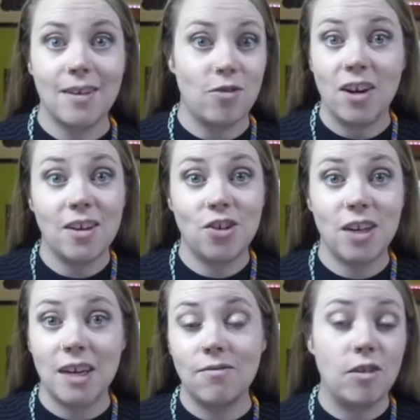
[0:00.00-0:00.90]
If your head's
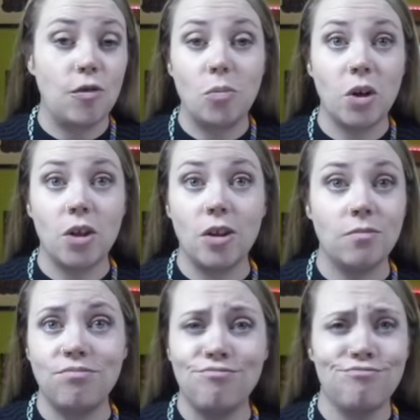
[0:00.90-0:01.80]
shaved, if you're
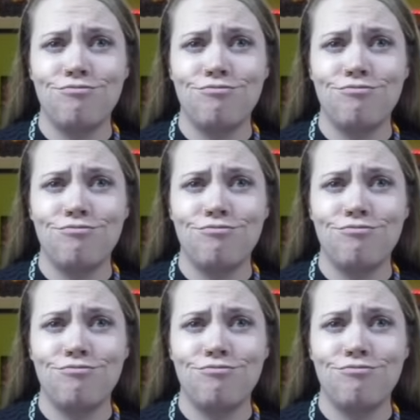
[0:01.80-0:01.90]
bald,